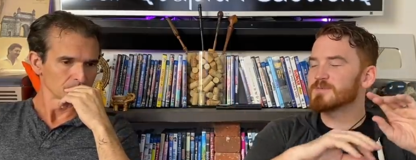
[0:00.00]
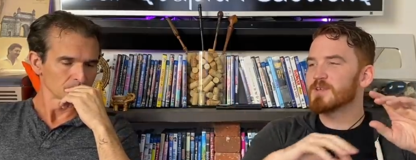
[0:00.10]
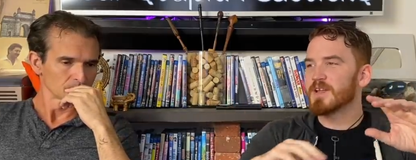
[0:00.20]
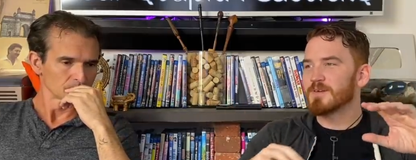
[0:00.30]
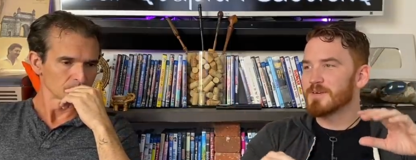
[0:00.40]

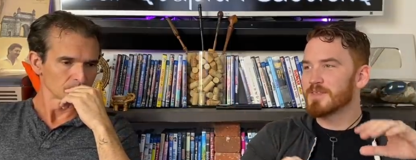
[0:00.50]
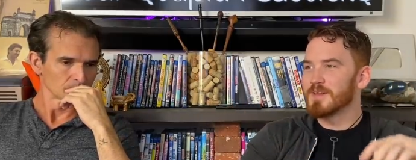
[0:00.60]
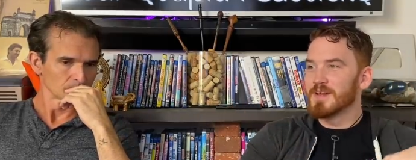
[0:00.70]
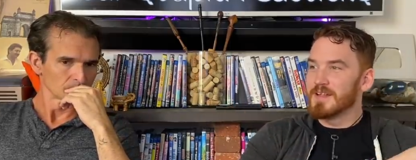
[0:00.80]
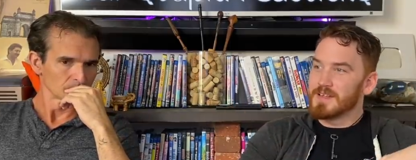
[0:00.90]
Speaker 1: like with
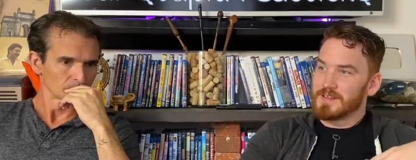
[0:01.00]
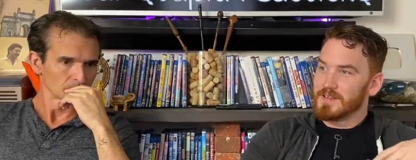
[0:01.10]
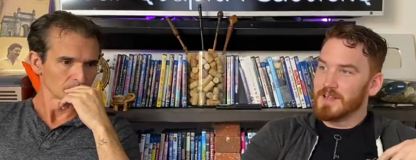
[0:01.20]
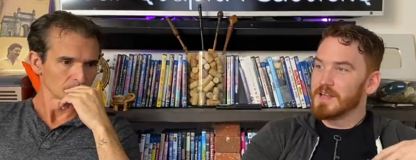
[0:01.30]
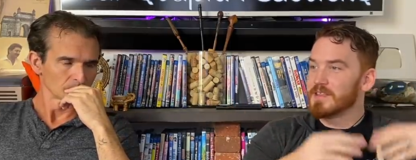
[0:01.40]

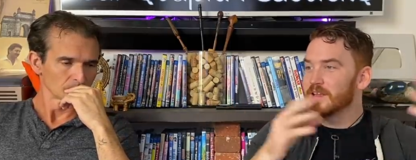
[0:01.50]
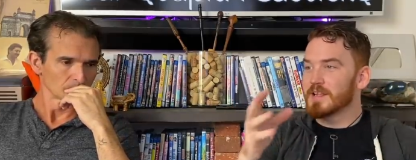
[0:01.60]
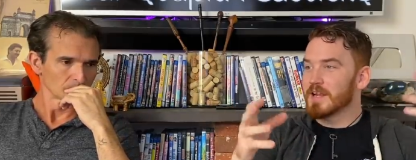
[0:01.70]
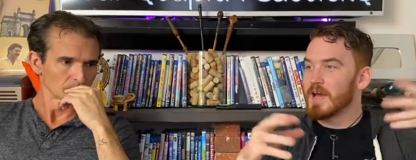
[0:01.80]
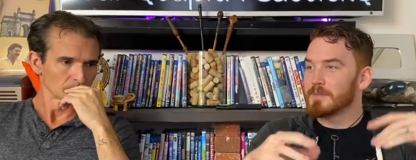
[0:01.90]
anything
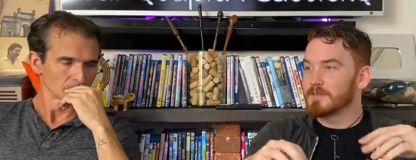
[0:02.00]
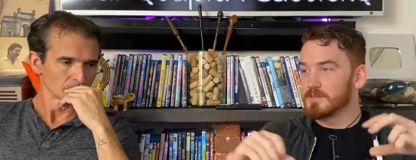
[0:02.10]
that happens,